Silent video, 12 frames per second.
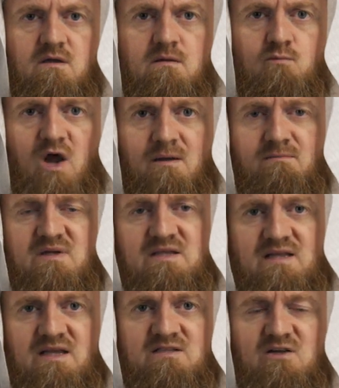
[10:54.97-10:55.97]
Muhammad
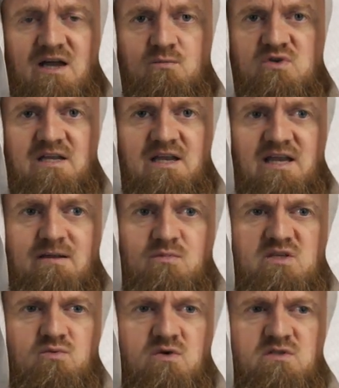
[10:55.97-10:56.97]
at that time was a name
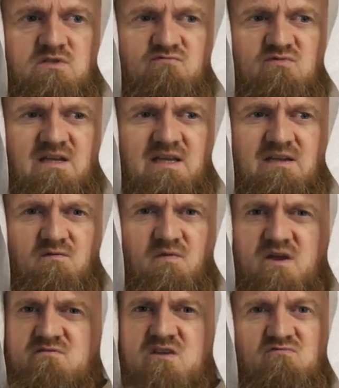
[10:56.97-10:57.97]
which was really
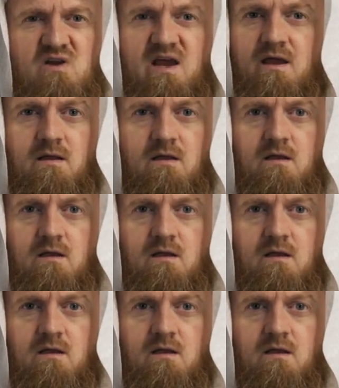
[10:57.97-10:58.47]
very rare.